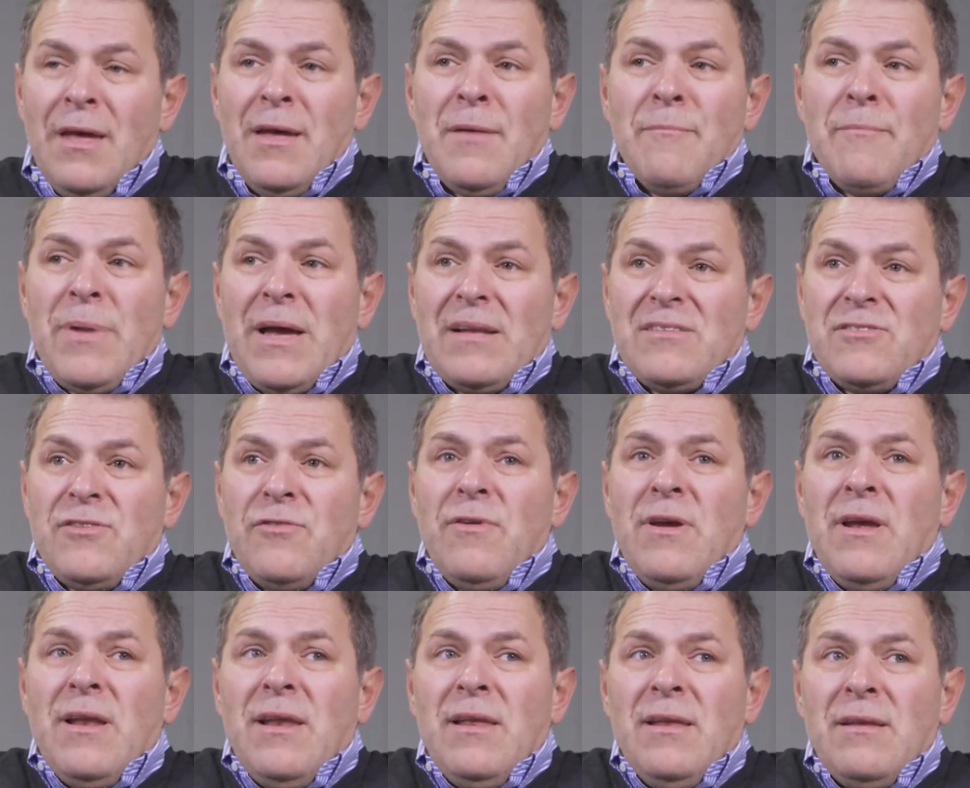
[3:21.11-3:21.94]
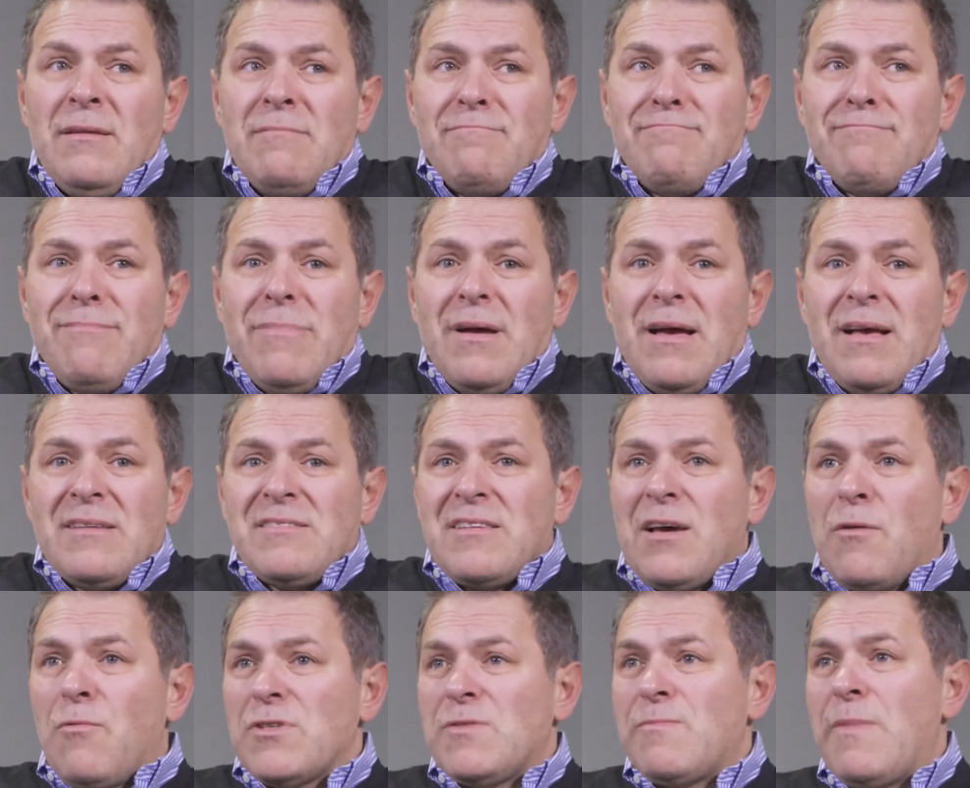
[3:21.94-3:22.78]
Back to really as I
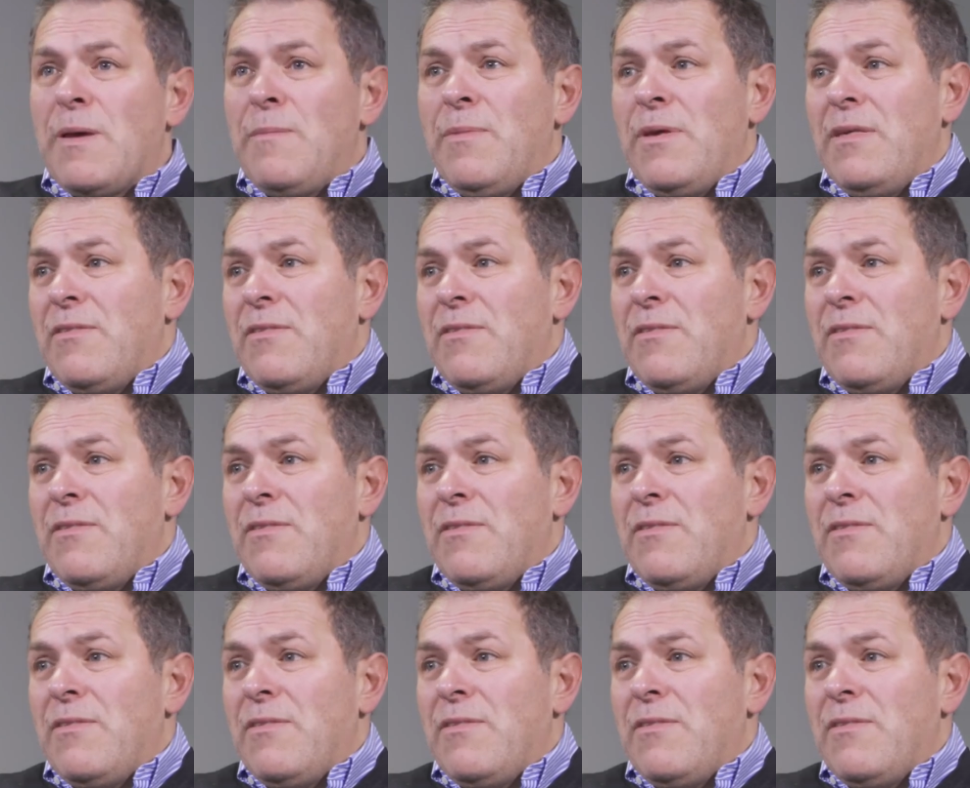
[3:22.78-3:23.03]
was maybe